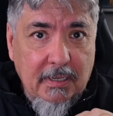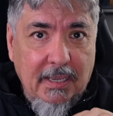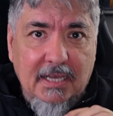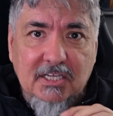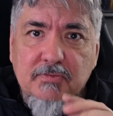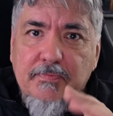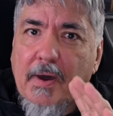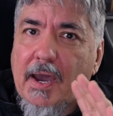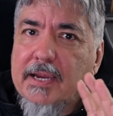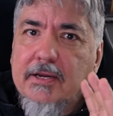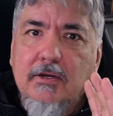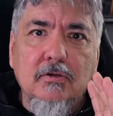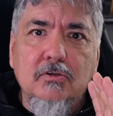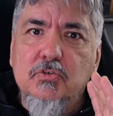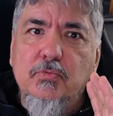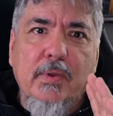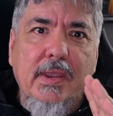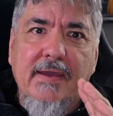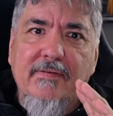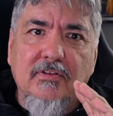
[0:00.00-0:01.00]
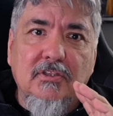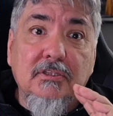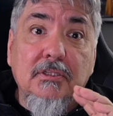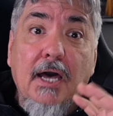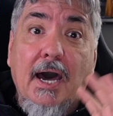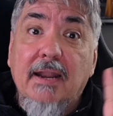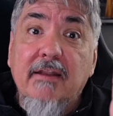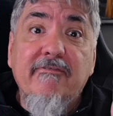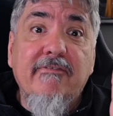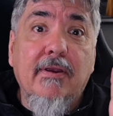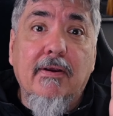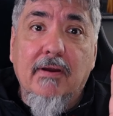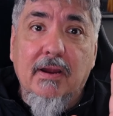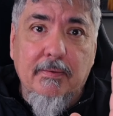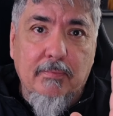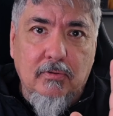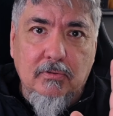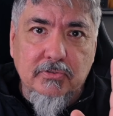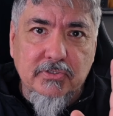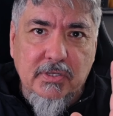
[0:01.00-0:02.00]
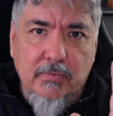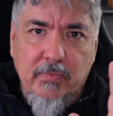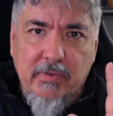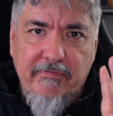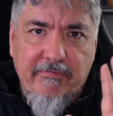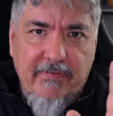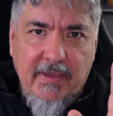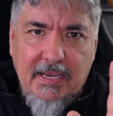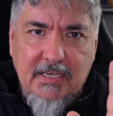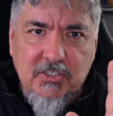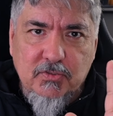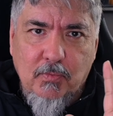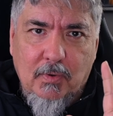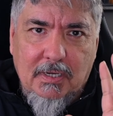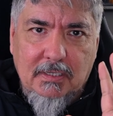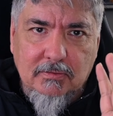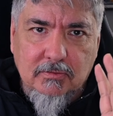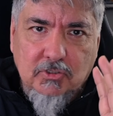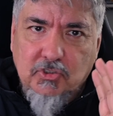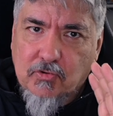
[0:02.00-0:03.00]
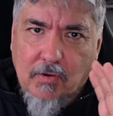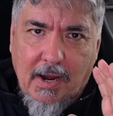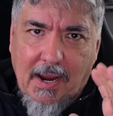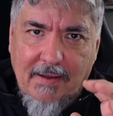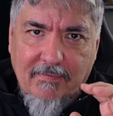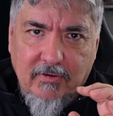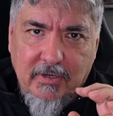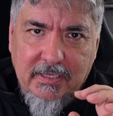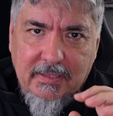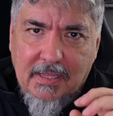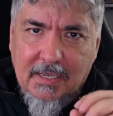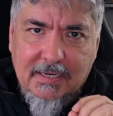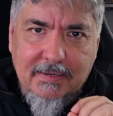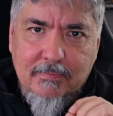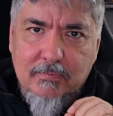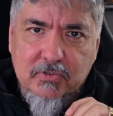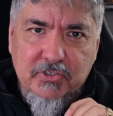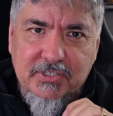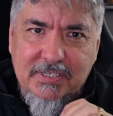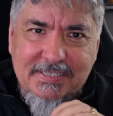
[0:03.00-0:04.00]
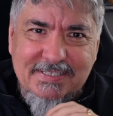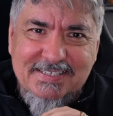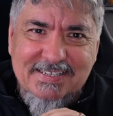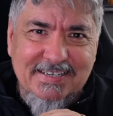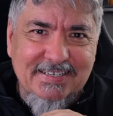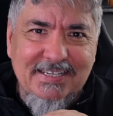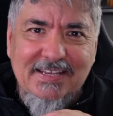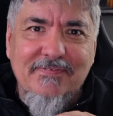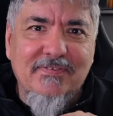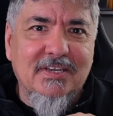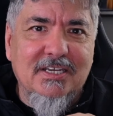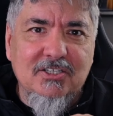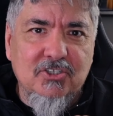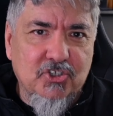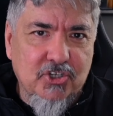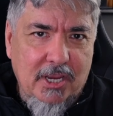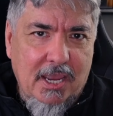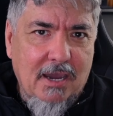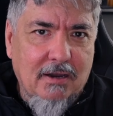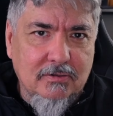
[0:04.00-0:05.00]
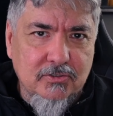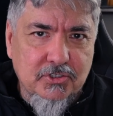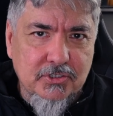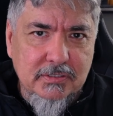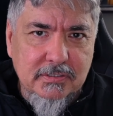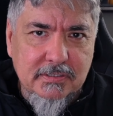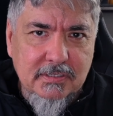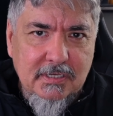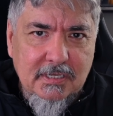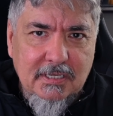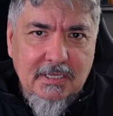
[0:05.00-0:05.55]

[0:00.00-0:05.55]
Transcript: As bikers, we have a lot of variables that we face while traveling that can present significant challenges.